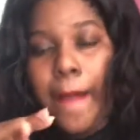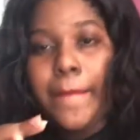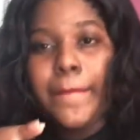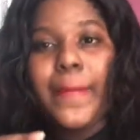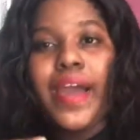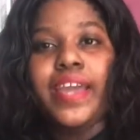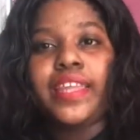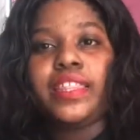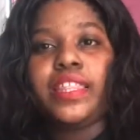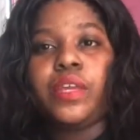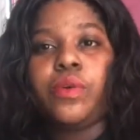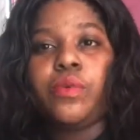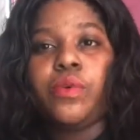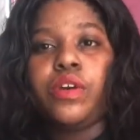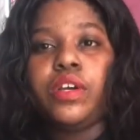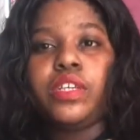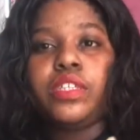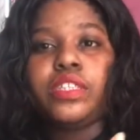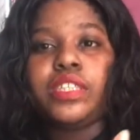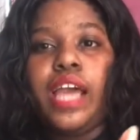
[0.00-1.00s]
my thing
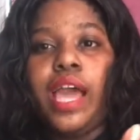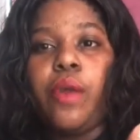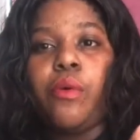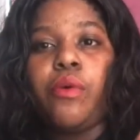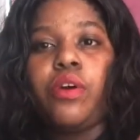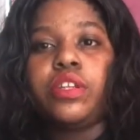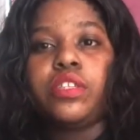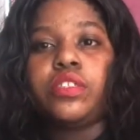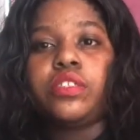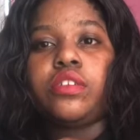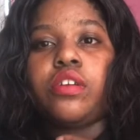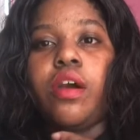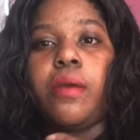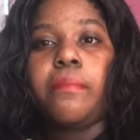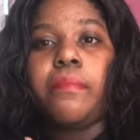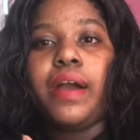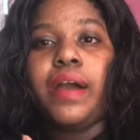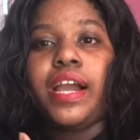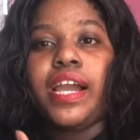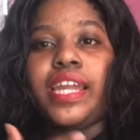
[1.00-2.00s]
was I wanted to come
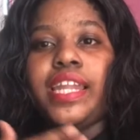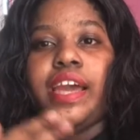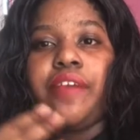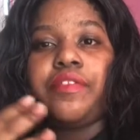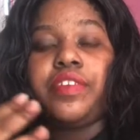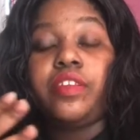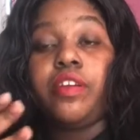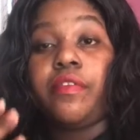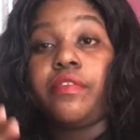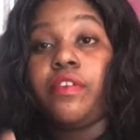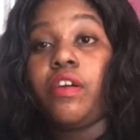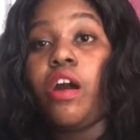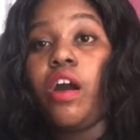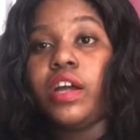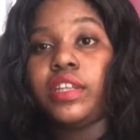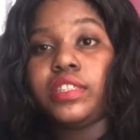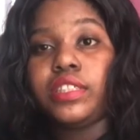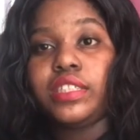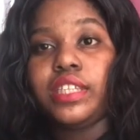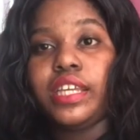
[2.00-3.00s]
back and have enough
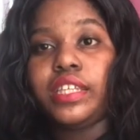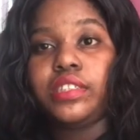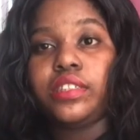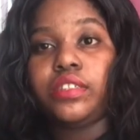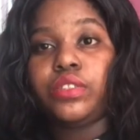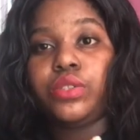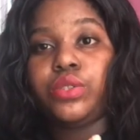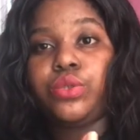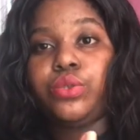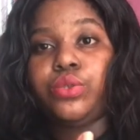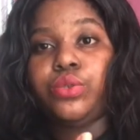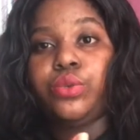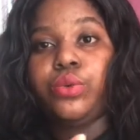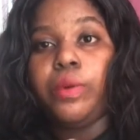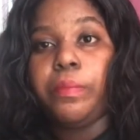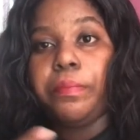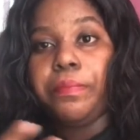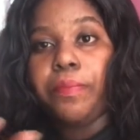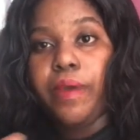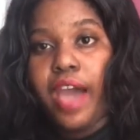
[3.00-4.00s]
content to
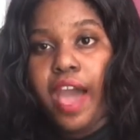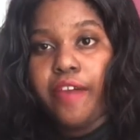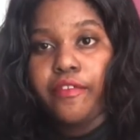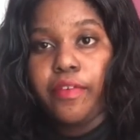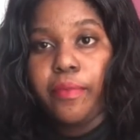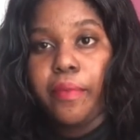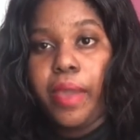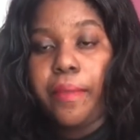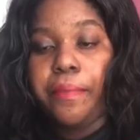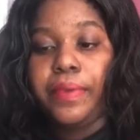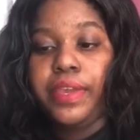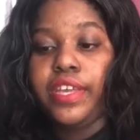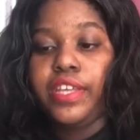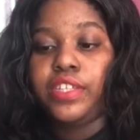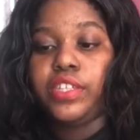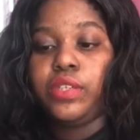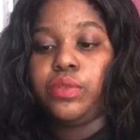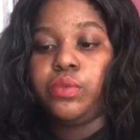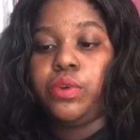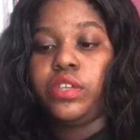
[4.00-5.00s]
have on my page
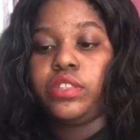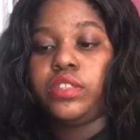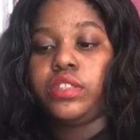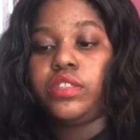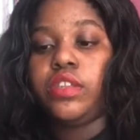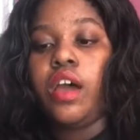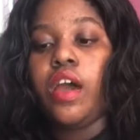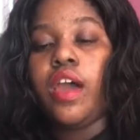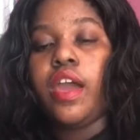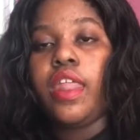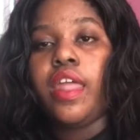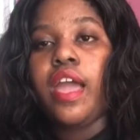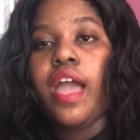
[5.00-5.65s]
and what's not.